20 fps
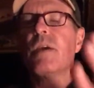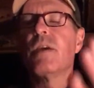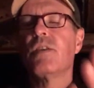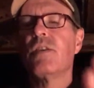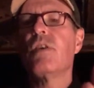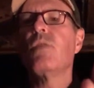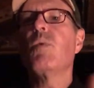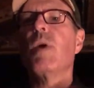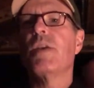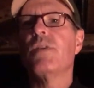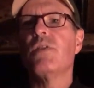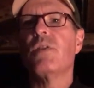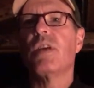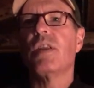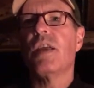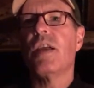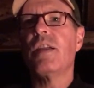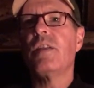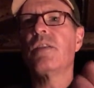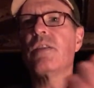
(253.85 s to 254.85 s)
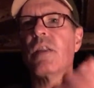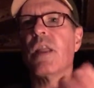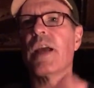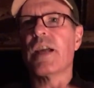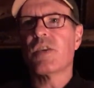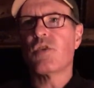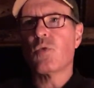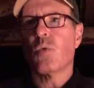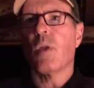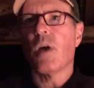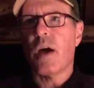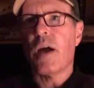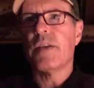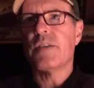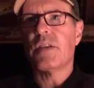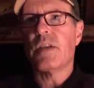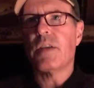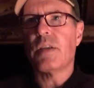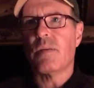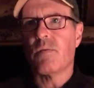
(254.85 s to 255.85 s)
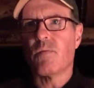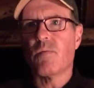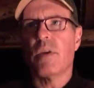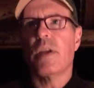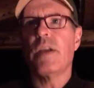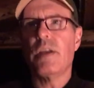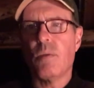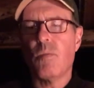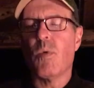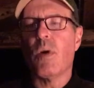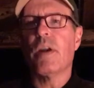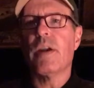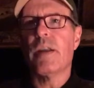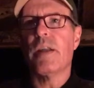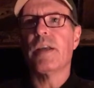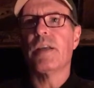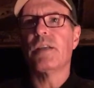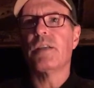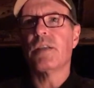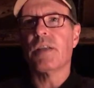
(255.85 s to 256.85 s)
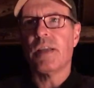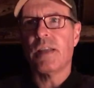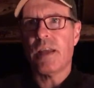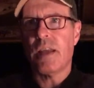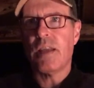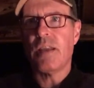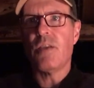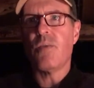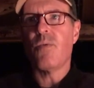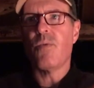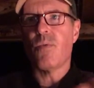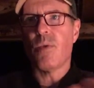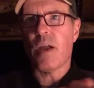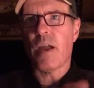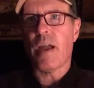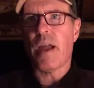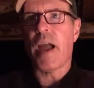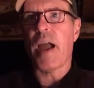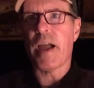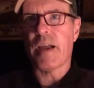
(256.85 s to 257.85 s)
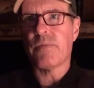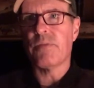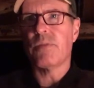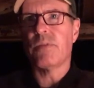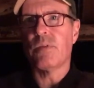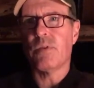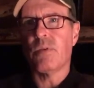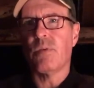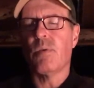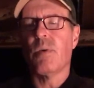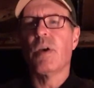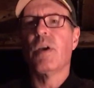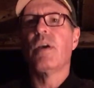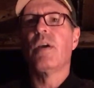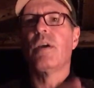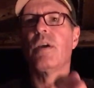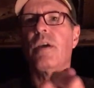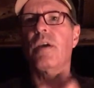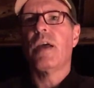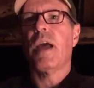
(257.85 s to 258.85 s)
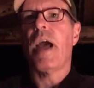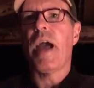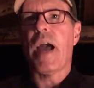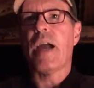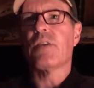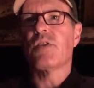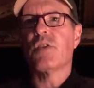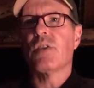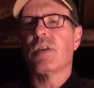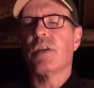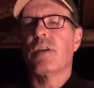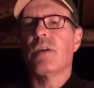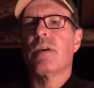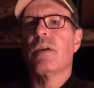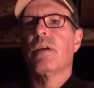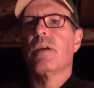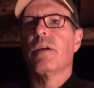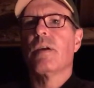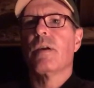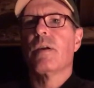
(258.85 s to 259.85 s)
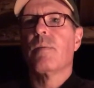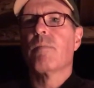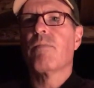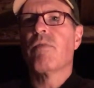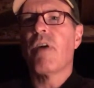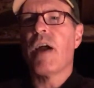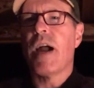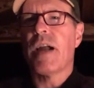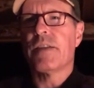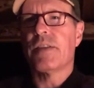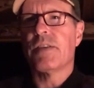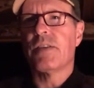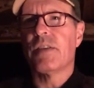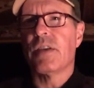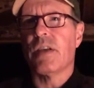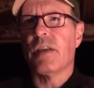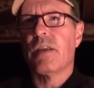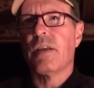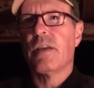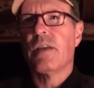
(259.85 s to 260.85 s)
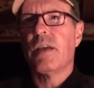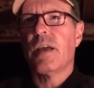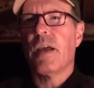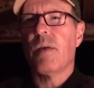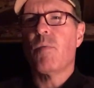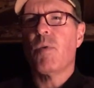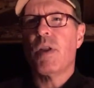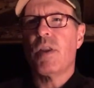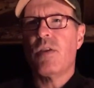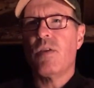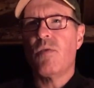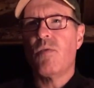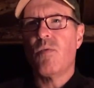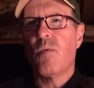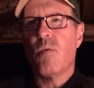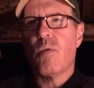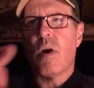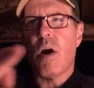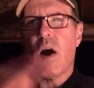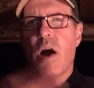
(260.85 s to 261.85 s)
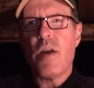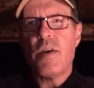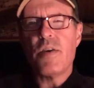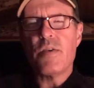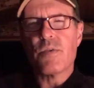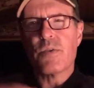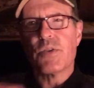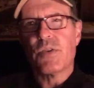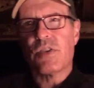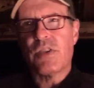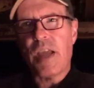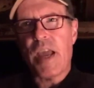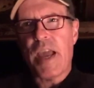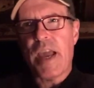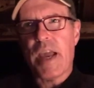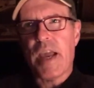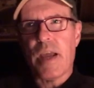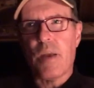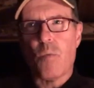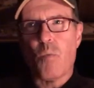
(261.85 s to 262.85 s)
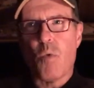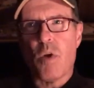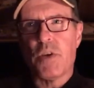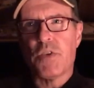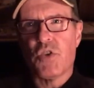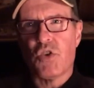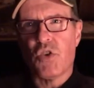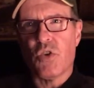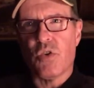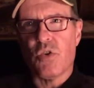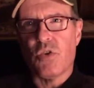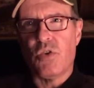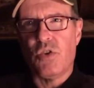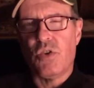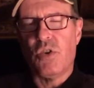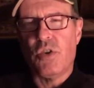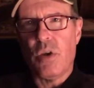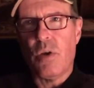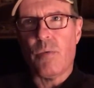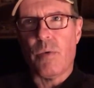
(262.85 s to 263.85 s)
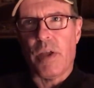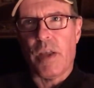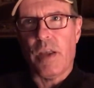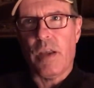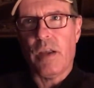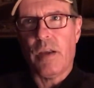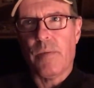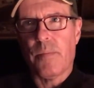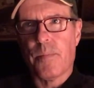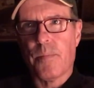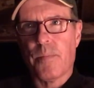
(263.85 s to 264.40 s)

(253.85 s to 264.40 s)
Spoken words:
two ways. You can intellectualize it and read what it is, and then you have to actually practice it. And when you understand what you're doing,